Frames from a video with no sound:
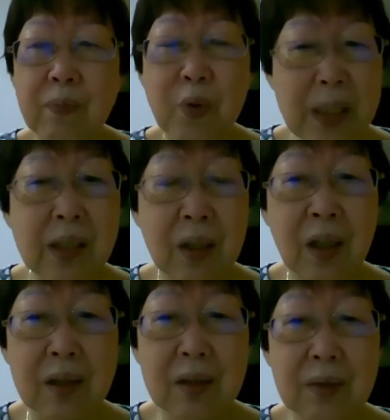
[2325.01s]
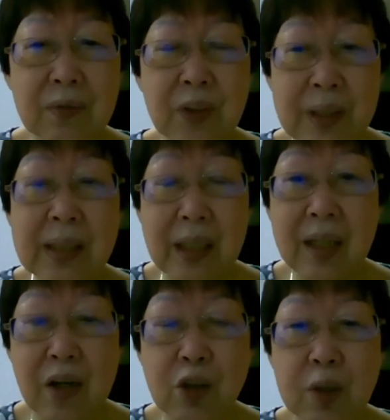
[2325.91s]
Praise the Lord for this
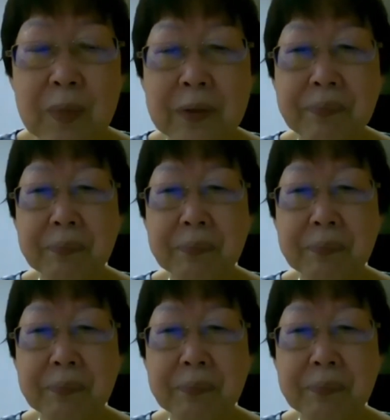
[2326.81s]
encouragement.